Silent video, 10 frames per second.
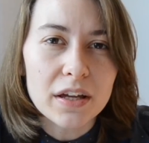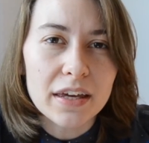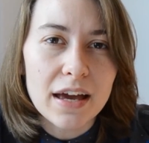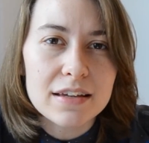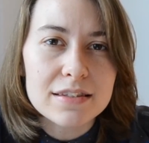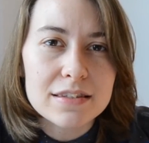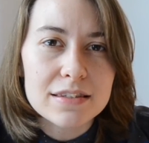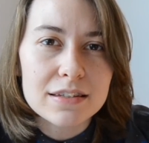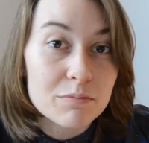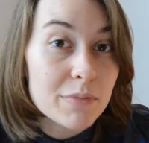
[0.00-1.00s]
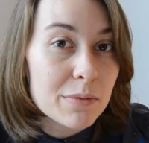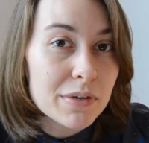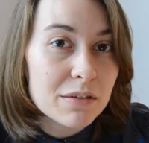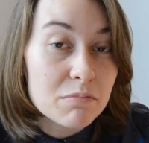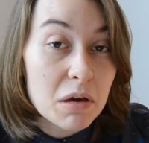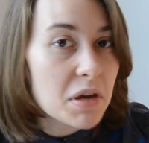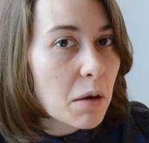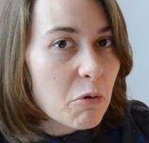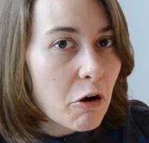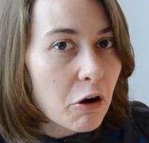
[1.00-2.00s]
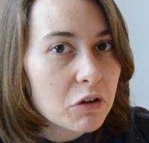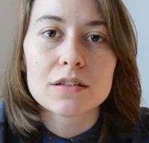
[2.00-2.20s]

I guess? Maybe I'm wrong.